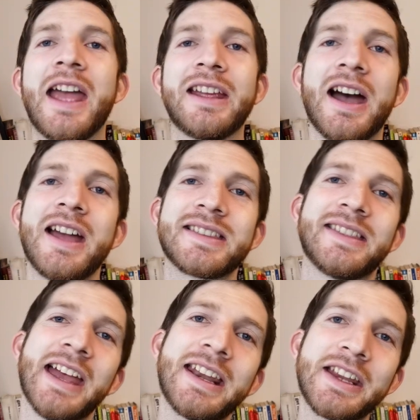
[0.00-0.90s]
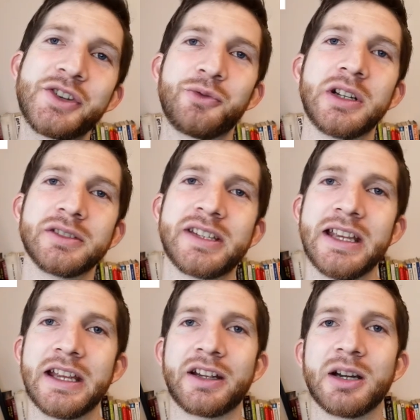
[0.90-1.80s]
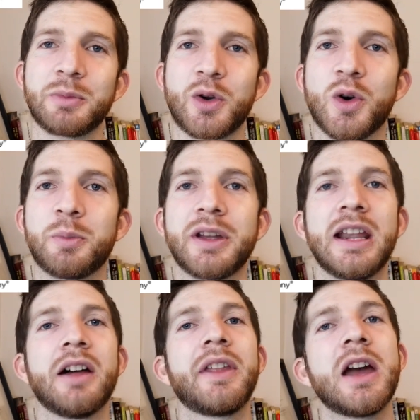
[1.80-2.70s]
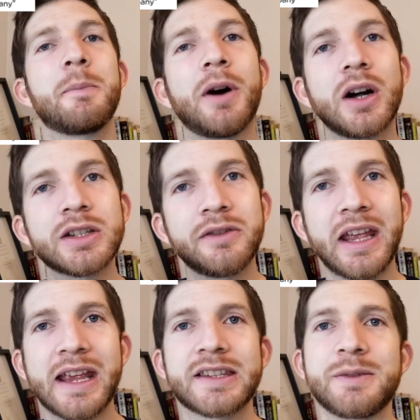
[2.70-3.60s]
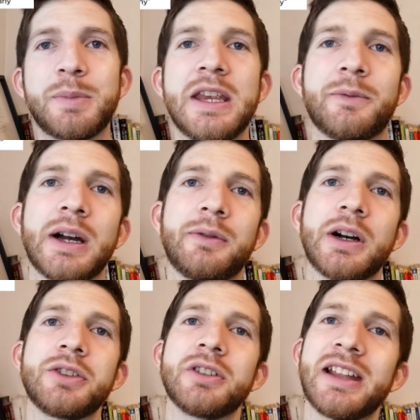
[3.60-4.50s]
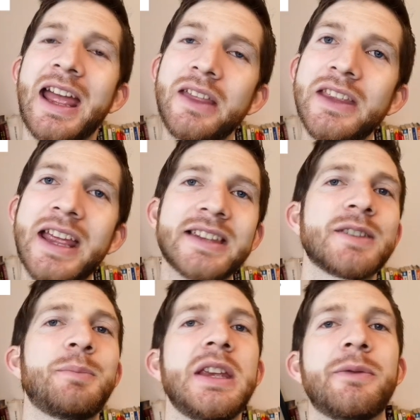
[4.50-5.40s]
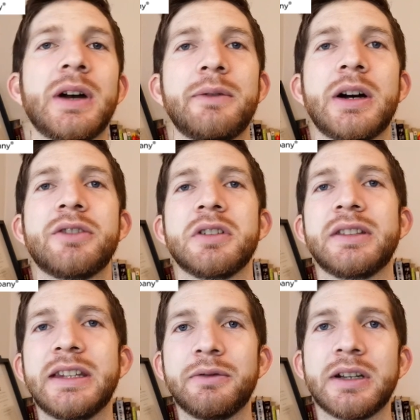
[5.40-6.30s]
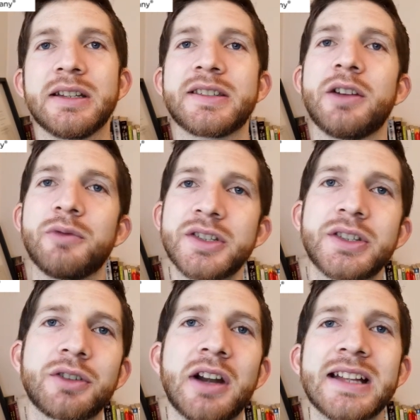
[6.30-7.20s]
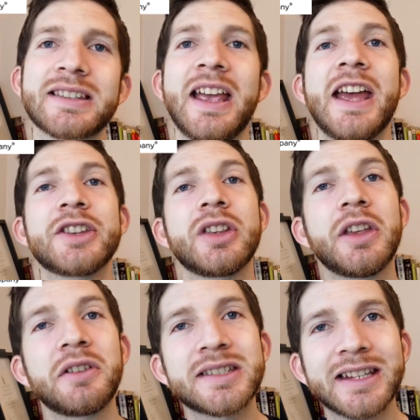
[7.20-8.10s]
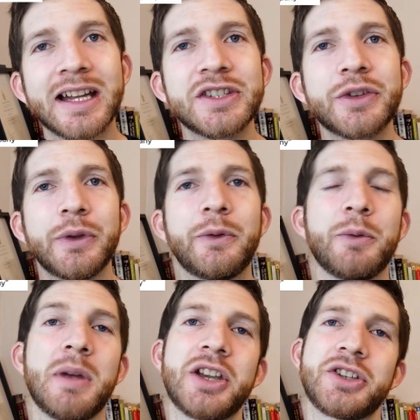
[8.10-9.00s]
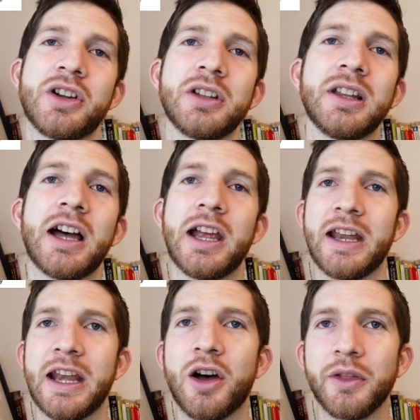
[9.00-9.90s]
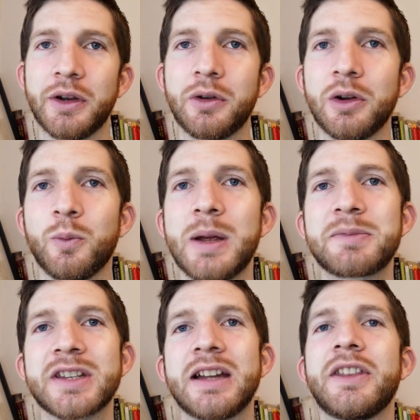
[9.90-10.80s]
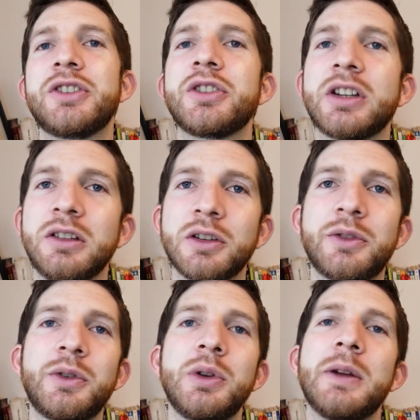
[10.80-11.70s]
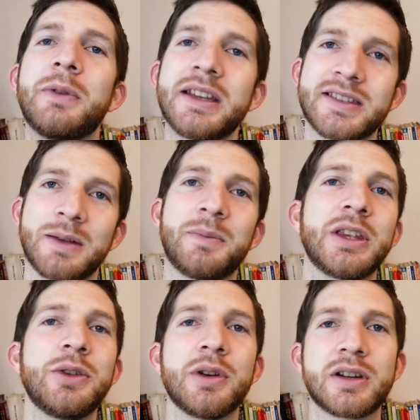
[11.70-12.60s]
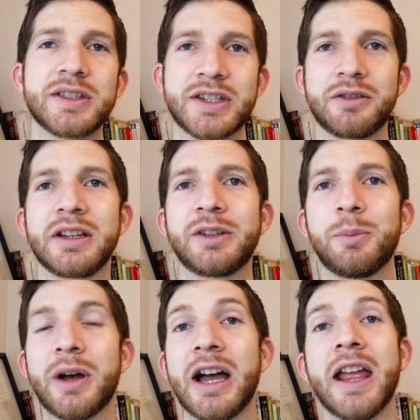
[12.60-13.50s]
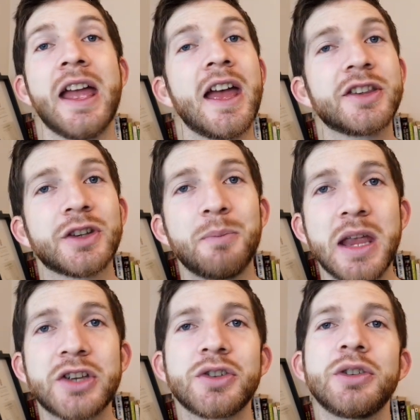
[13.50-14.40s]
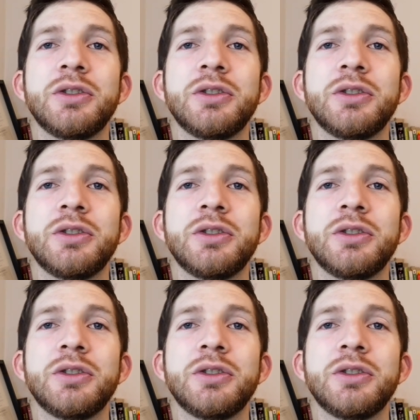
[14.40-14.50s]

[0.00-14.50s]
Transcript: And guys, that is Realty Income Corp. Now they are part of the S&P 500 and the S&P 500 Dividends Aristocrats, so there is tons of information online and on their own website that you can look through if it is something you are considering to buy. So make sure